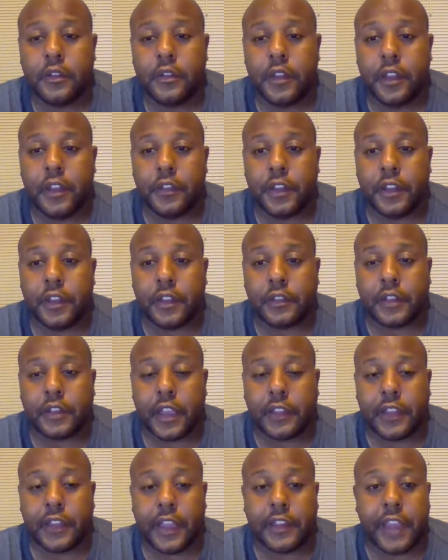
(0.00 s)
then it's
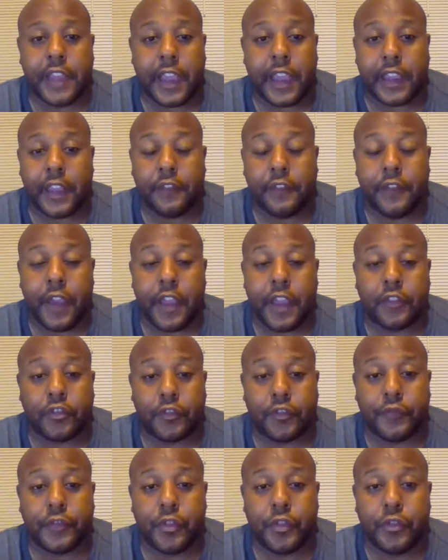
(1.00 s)
like they take advantage
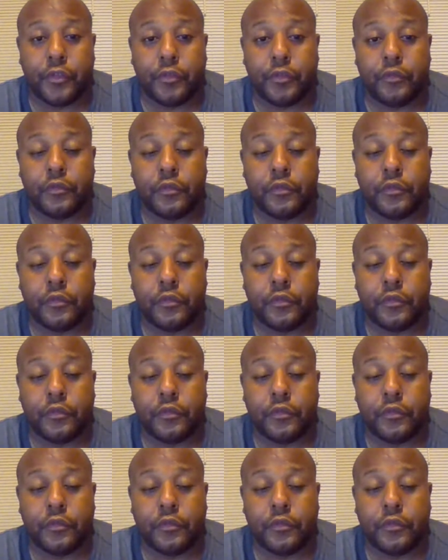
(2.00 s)
of you